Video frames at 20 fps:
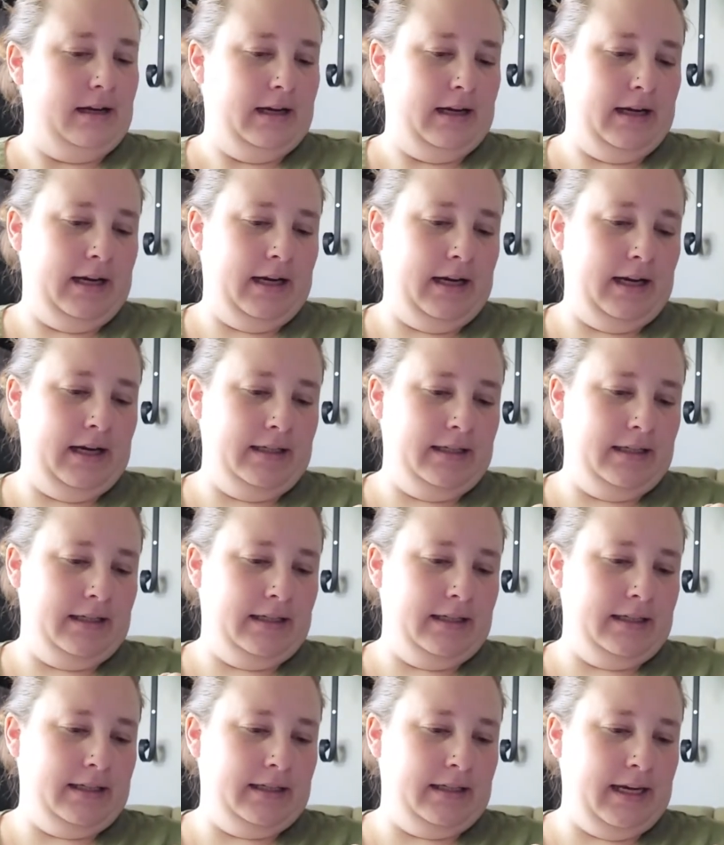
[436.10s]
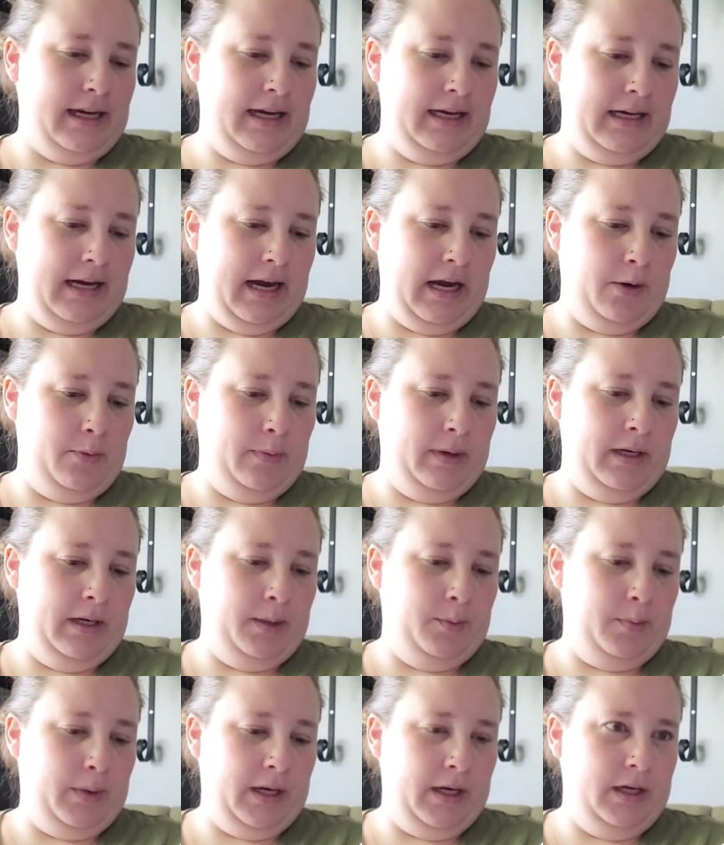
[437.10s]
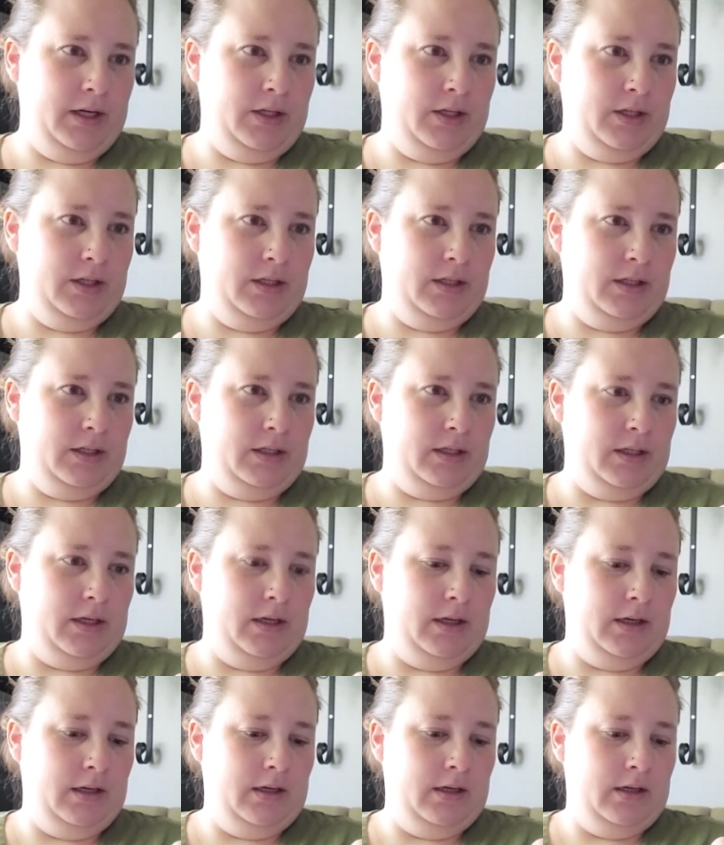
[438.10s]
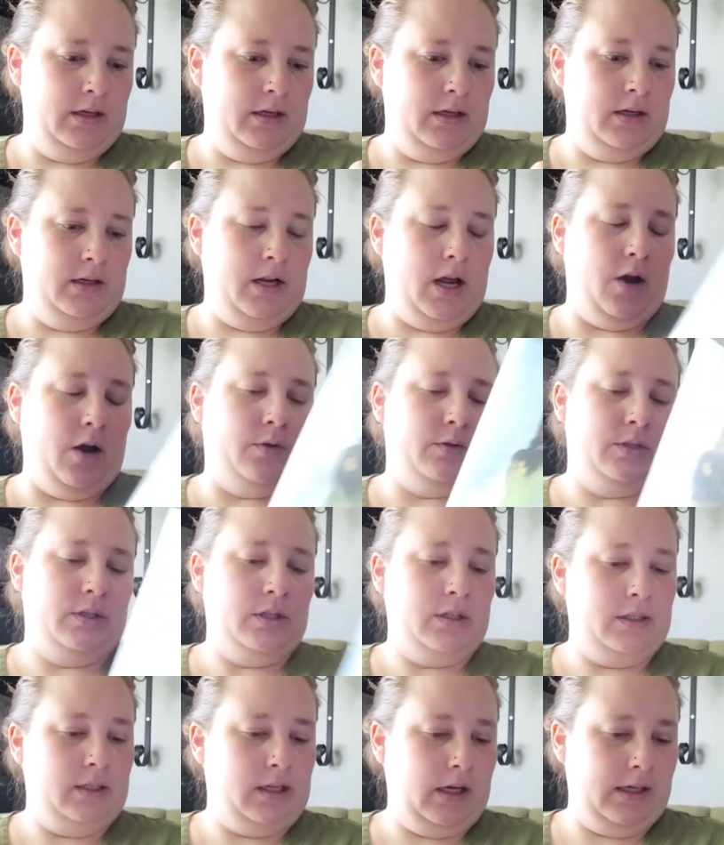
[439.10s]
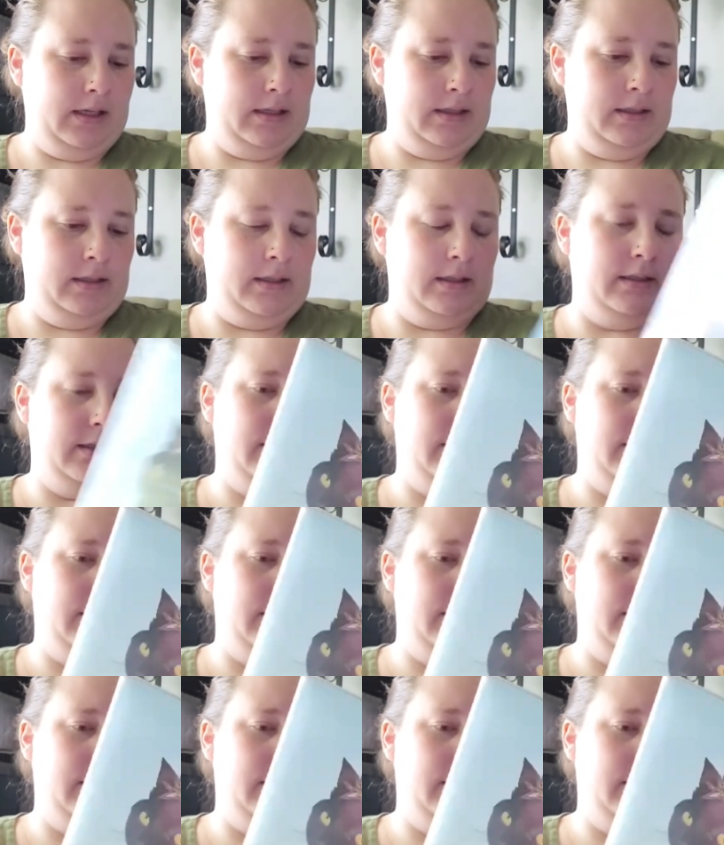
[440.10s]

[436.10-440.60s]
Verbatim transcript: And does it say how many pages? No, it just says